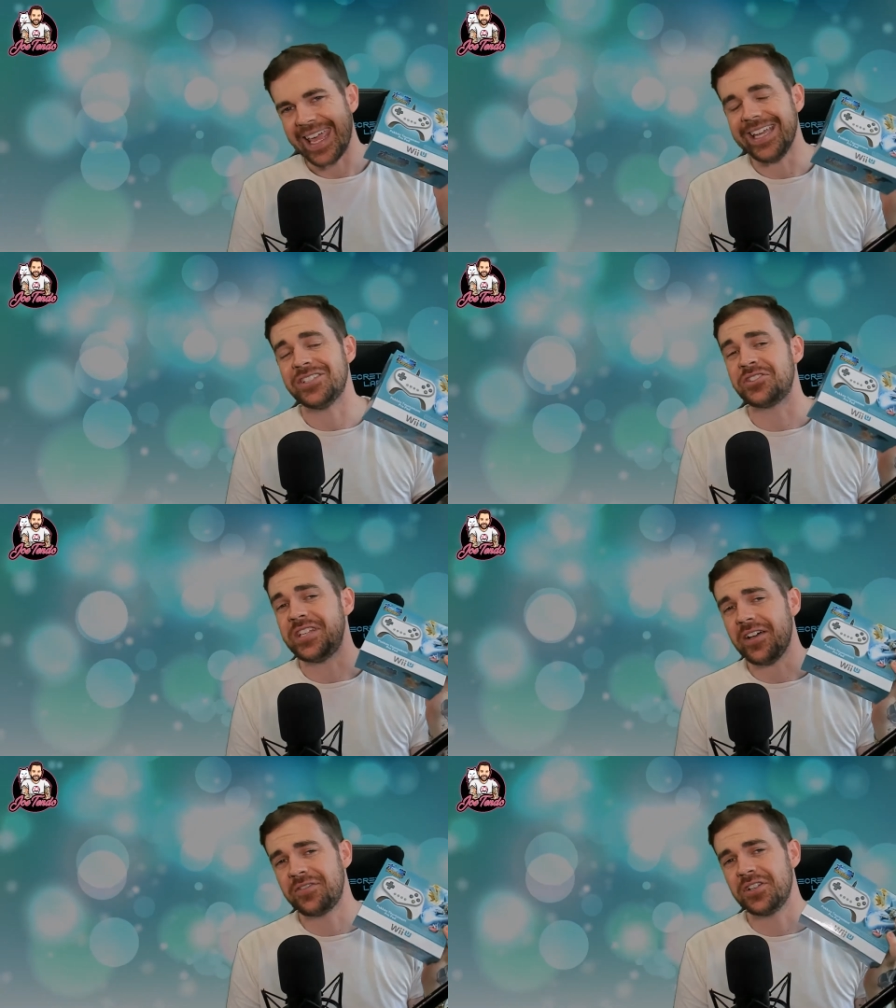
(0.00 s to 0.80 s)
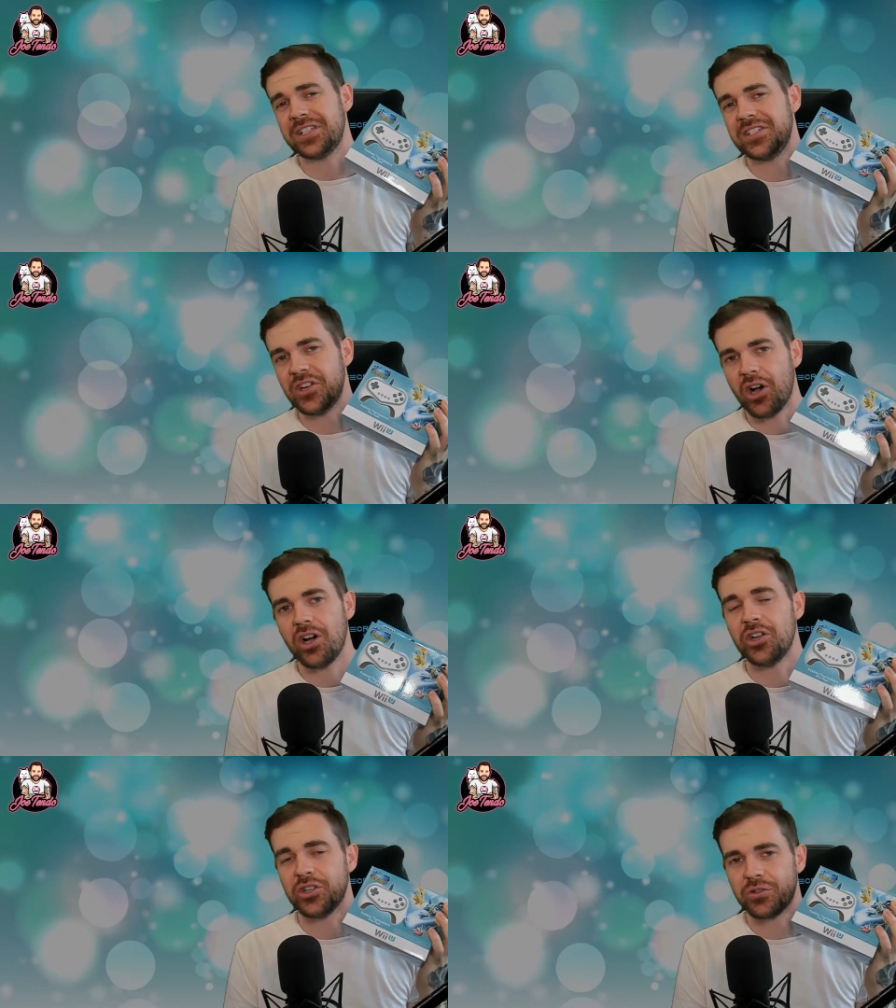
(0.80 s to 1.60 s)
it is definitely not
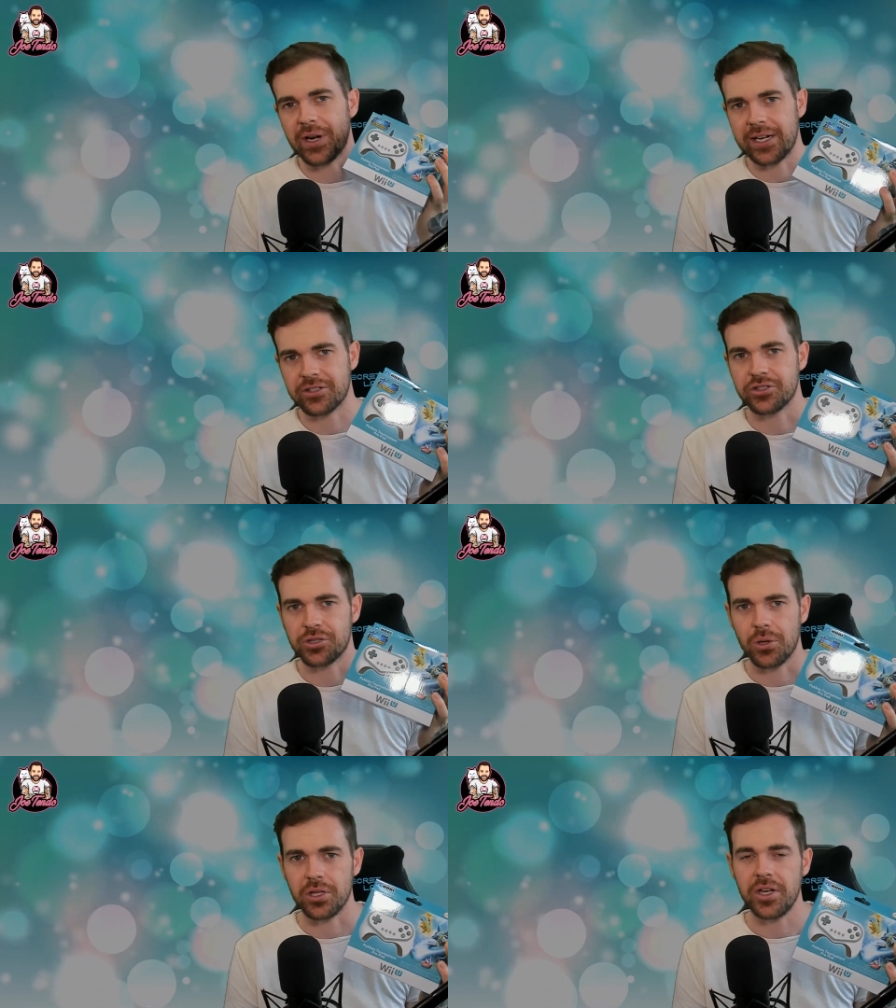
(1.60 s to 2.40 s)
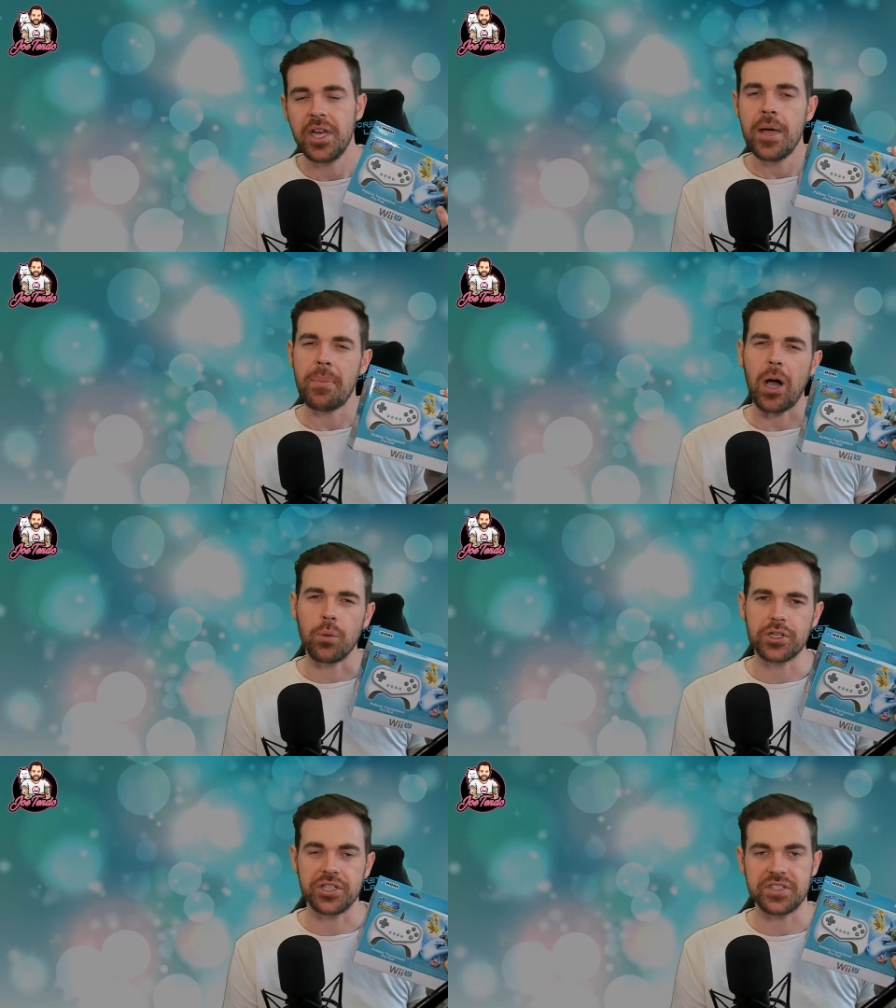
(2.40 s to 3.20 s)
an all-round controller, but I
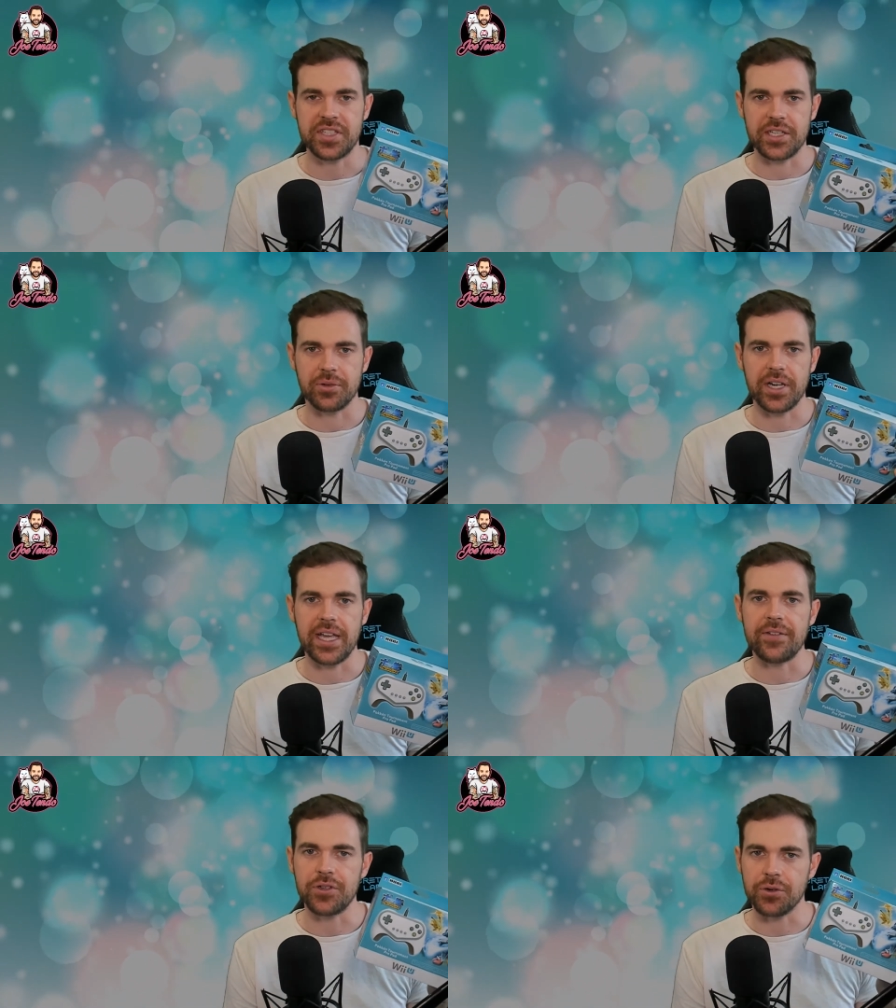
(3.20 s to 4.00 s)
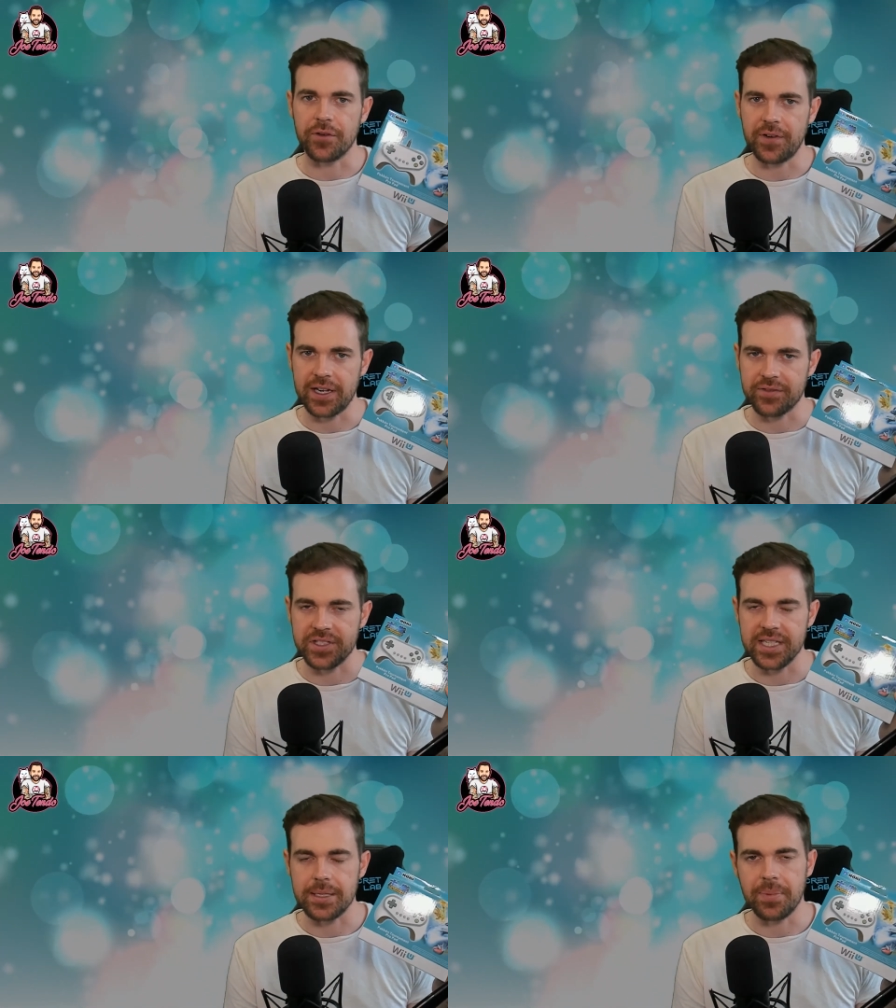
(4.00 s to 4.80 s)
would consider it if you're a fan of the
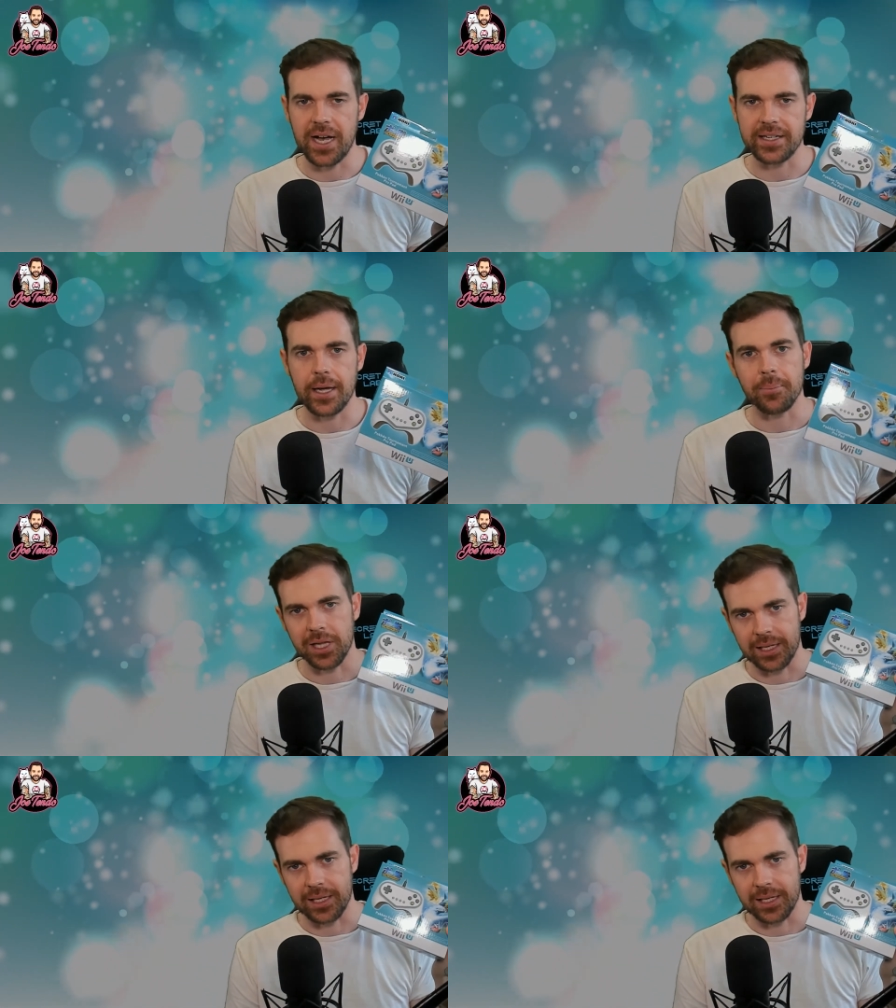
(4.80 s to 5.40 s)
D-pad and